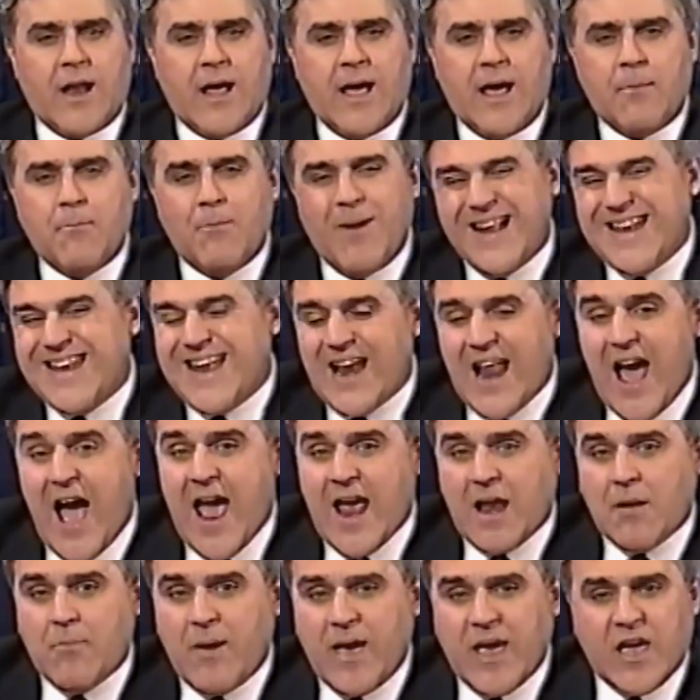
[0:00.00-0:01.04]
And Monday
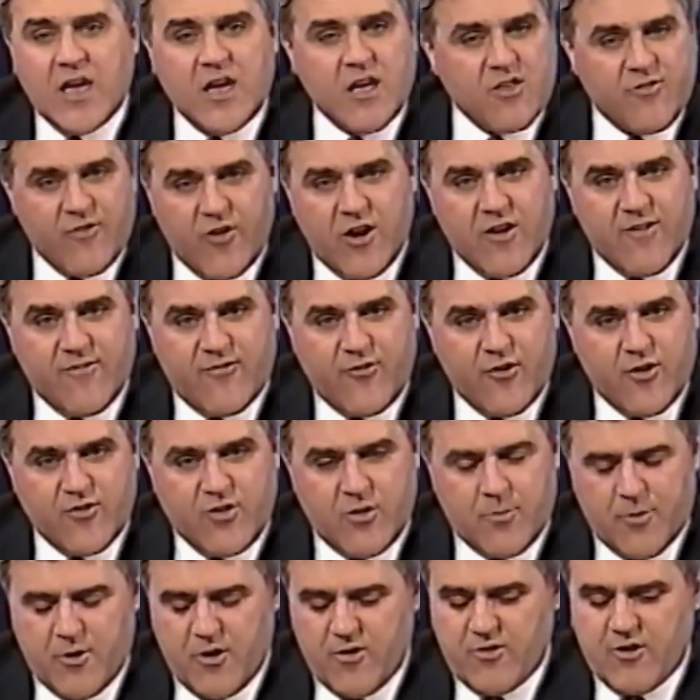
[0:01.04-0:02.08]
night, making his very first
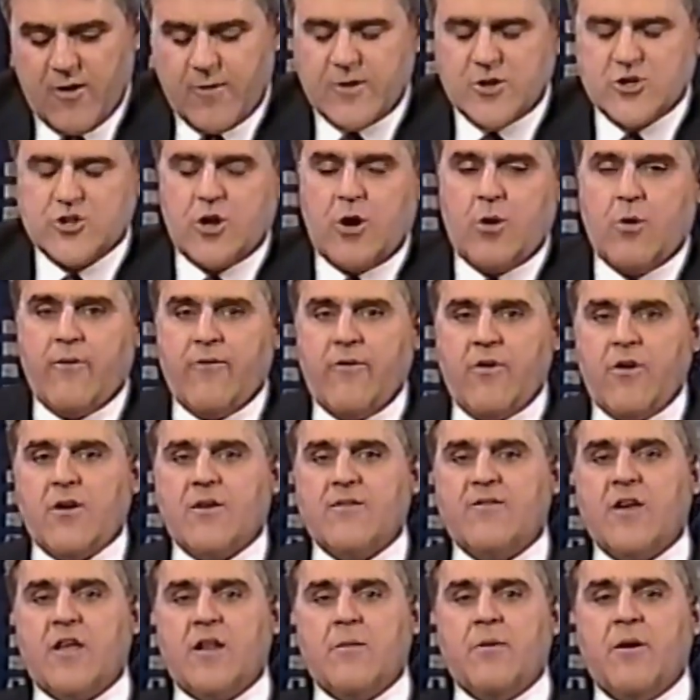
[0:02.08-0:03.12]
appearance on the show, we're very
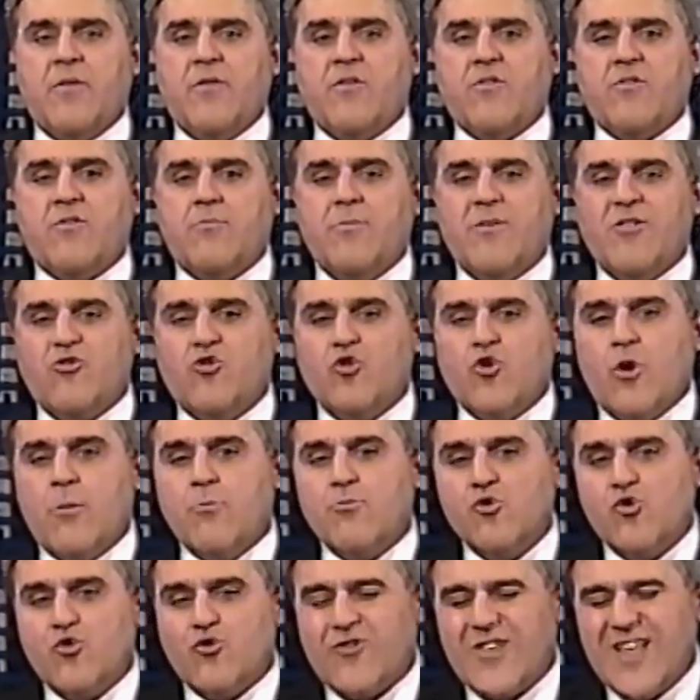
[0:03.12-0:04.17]
excited about this. Mr.
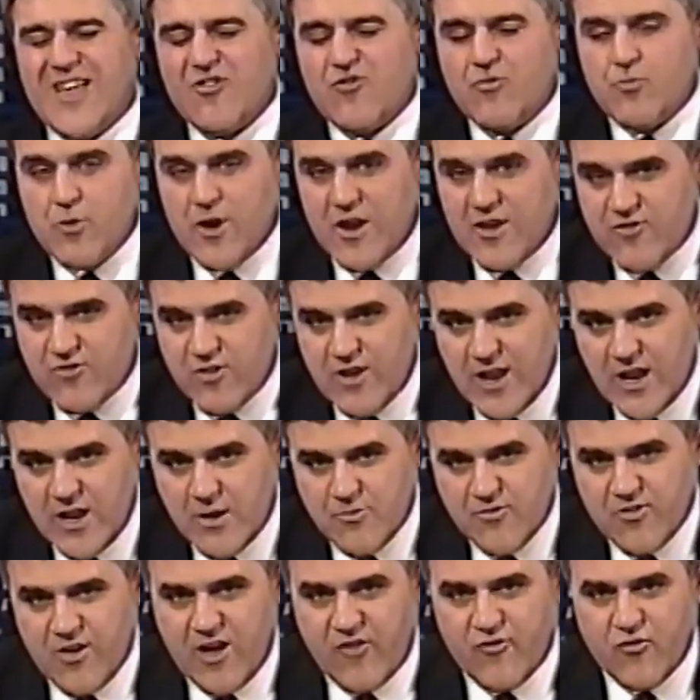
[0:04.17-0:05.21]
Bruce Springsteen
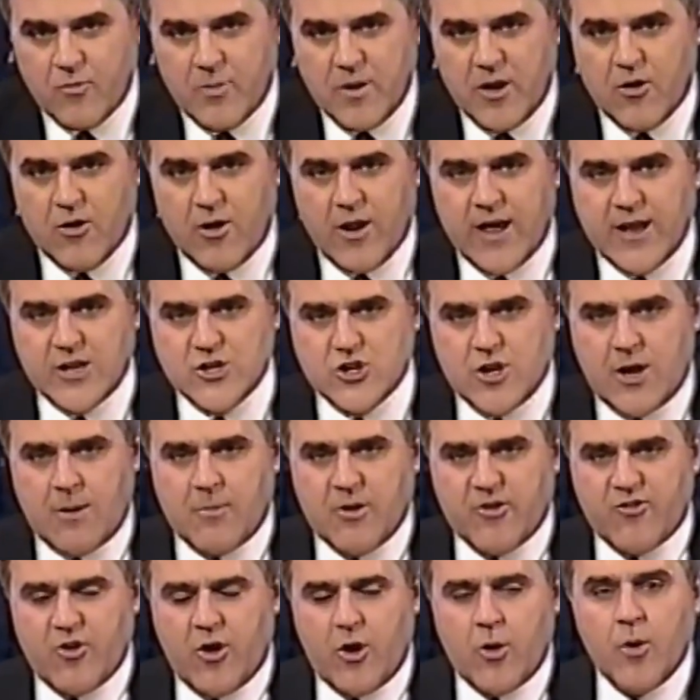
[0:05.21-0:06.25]
himself will be here, ladies and
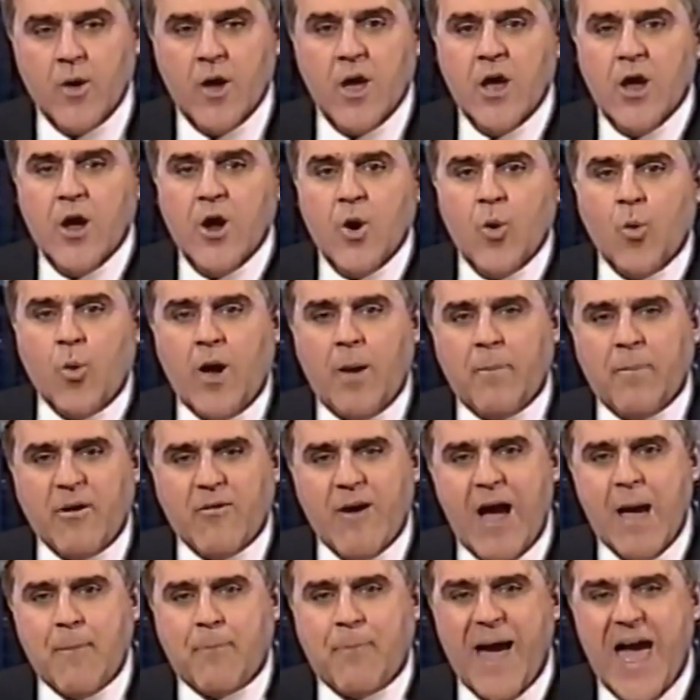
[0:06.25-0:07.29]
gentlemen. So, we'll be
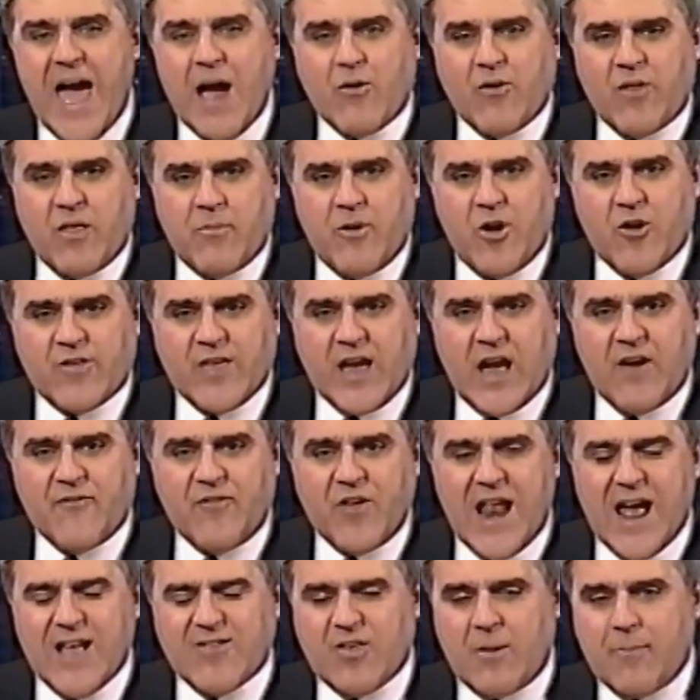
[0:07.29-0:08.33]
right back with the music of
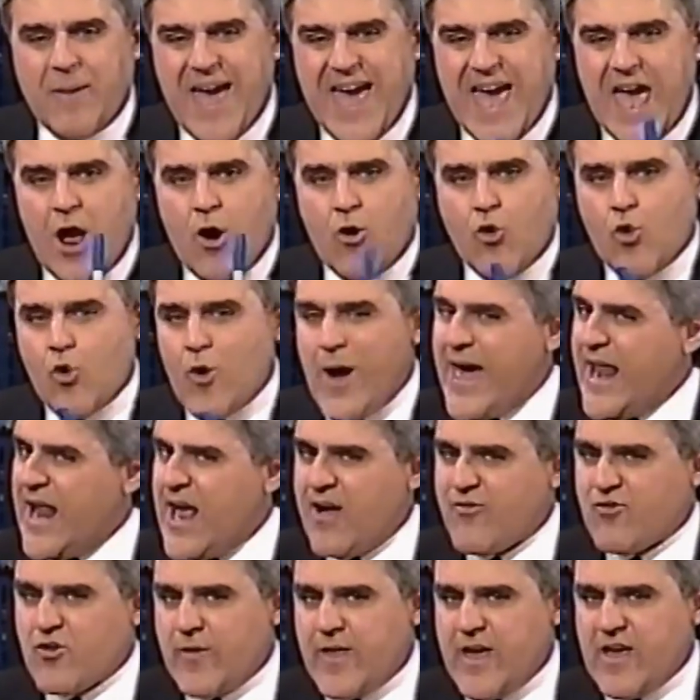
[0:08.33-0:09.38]
Vanessa-Mae right
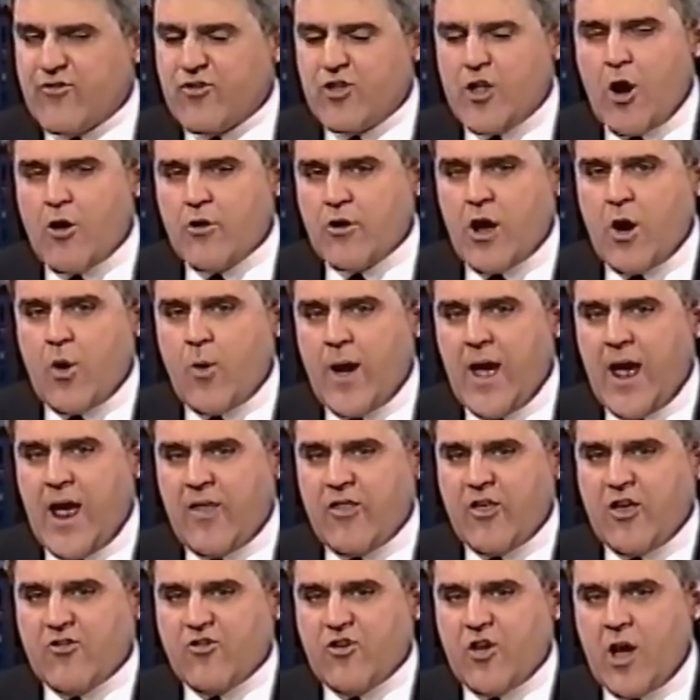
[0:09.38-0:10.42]
after this. Don't go away.
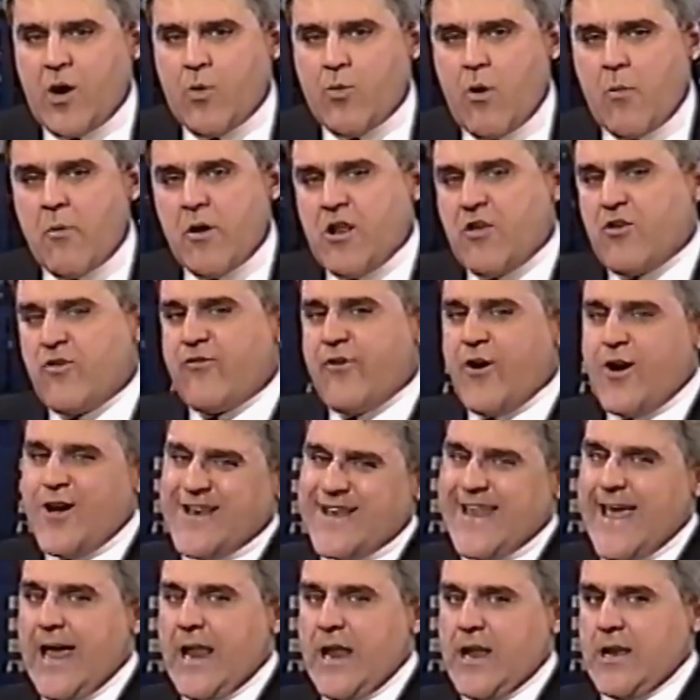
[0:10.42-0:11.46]
This young woman is very
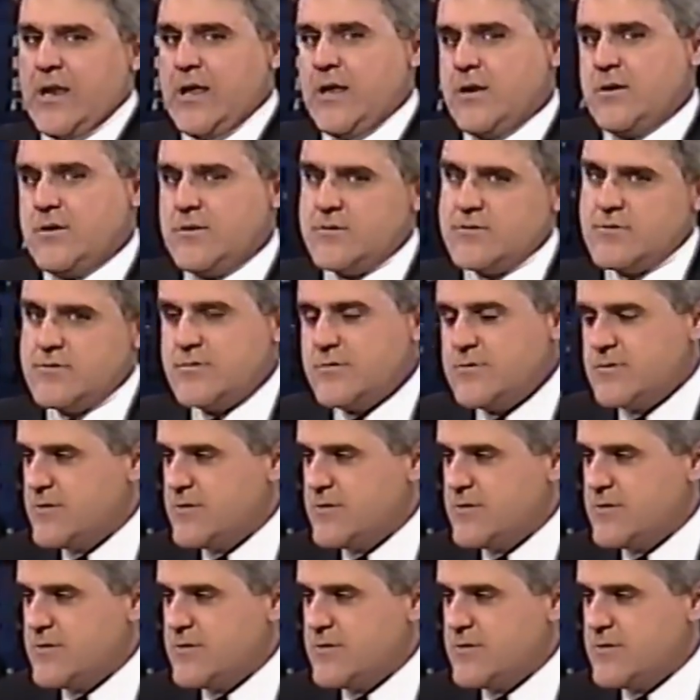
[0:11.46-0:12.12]
talented.